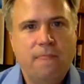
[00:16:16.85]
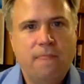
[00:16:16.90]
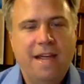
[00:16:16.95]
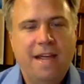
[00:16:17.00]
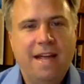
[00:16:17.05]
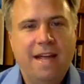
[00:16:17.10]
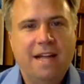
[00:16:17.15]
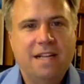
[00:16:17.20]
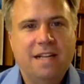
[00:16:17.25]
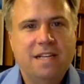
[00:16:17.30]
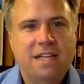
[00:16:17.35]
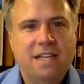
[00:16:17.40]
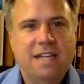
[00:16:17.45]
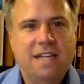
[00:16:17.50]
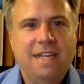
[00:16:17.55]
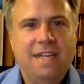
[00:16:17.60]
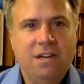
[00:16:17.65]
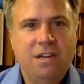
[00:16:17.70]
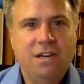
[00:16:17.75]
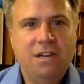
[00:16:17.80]
and
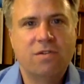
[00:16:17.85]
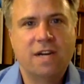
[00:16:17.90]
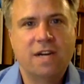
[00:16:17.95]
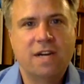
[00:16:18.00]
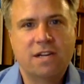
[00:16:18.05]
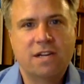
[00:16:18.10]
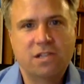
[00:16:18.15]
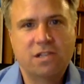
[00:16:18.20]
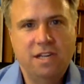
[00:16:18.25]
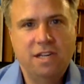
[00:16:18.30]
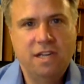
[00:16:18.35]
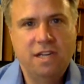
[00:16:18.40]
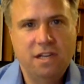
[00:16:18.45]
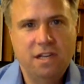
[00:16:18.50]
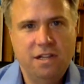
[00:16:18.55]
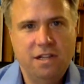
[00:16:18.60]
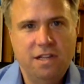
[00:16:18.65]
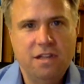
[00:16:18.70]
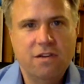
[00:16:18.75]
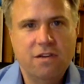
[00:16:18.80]
indirectly
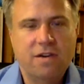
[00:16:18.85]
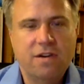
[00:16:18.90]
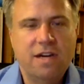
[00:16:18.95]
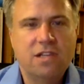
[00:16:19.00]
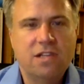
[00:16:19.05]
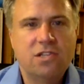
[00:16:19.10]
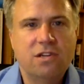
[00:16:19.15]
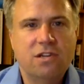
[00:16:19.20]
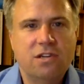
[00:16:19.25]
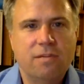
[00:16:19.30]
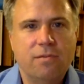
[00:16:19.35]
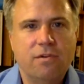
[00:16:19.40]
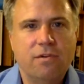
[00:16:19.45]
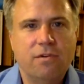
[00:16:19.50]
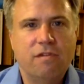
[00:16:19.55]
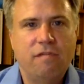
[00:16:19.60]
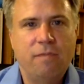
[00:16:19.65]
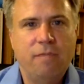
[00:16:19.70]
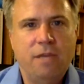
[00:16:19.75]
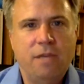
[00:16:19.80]
killing the greatest number
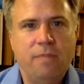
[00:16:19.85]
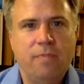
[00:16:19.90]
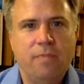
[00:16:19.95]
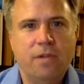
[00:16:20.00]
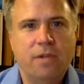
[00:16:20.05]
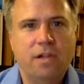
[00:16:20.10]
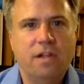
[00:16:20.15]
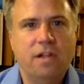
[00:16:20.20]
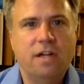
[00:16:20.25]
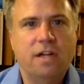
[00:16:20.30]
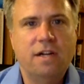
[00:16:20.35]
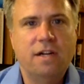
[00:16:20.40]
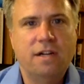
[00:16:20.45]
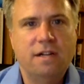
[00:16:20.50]
of people,